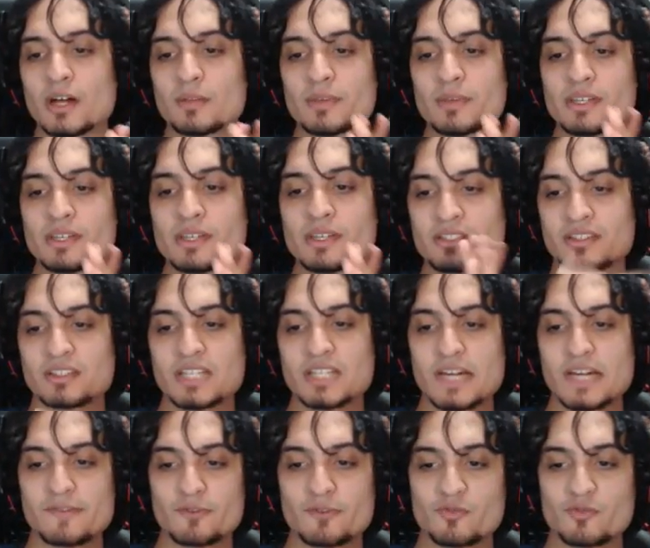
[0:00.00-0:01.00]
get to
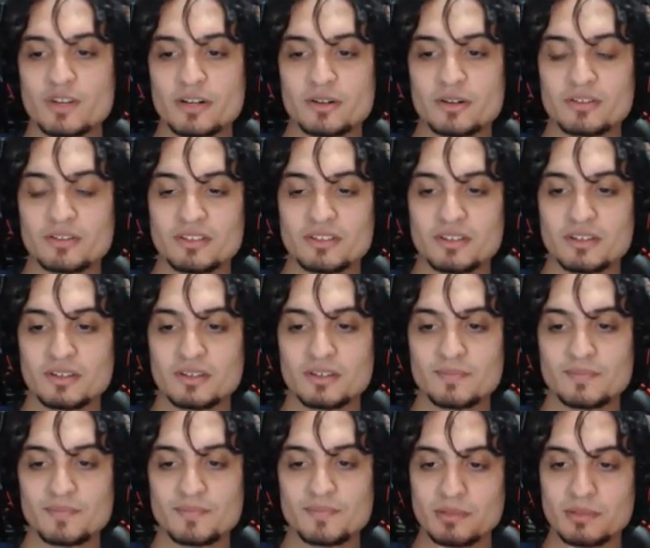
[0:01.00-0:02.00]
Kevin Rivera's
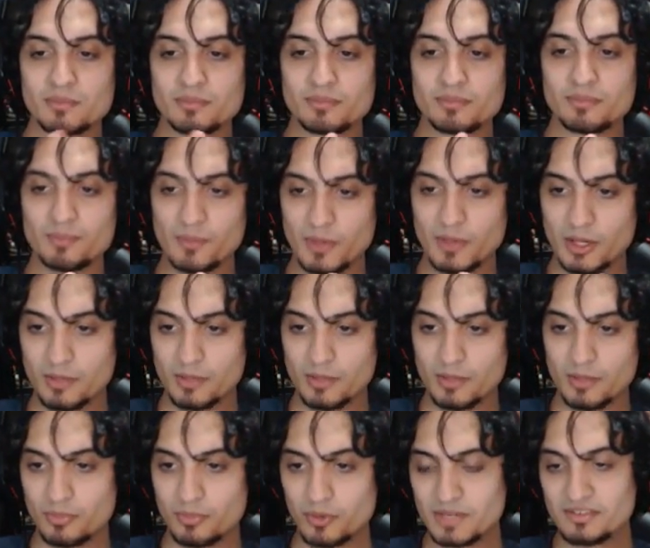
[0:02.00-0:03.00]

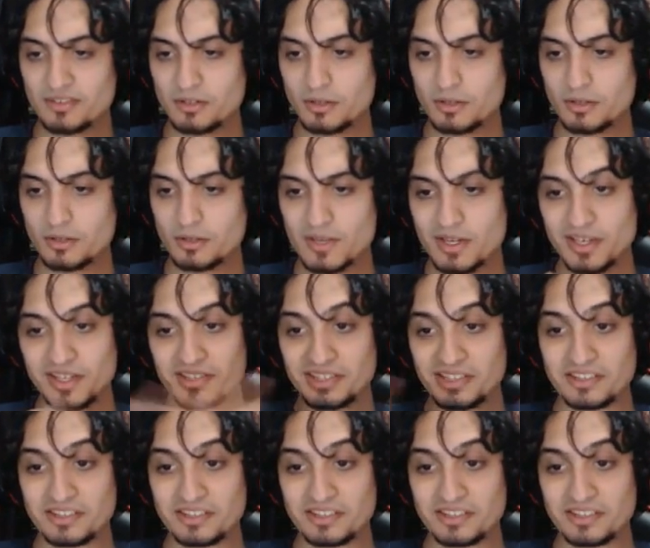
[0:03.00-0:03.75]
point. So he says,